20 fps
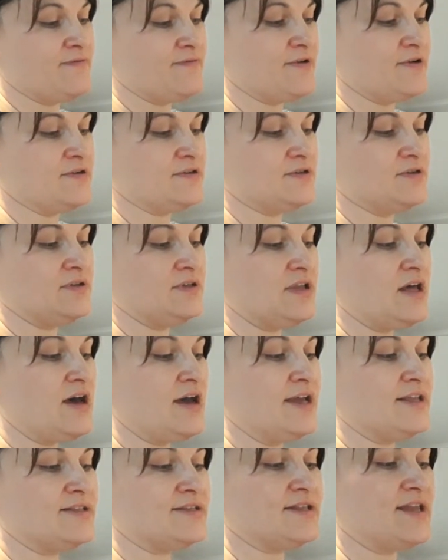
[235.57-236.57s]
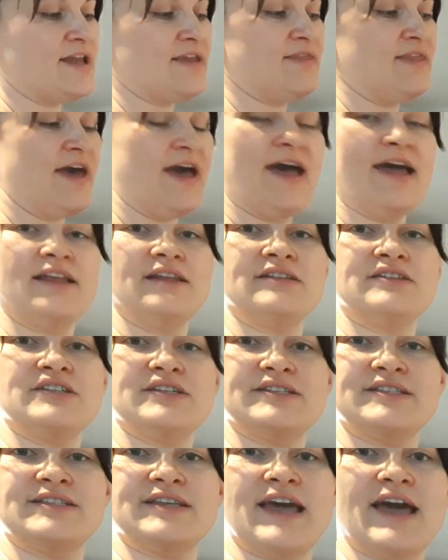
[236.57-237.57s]
vertical lines like that
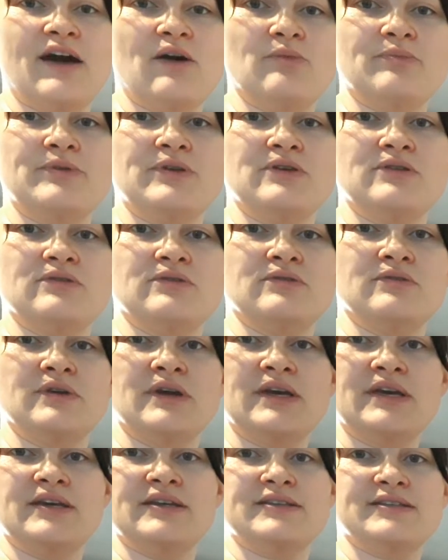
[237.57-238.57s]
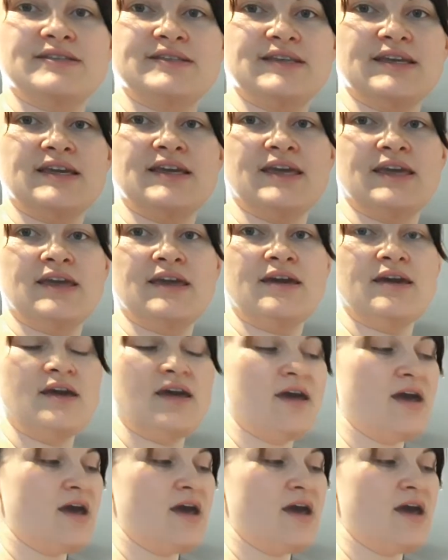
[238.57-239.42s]
just to help you see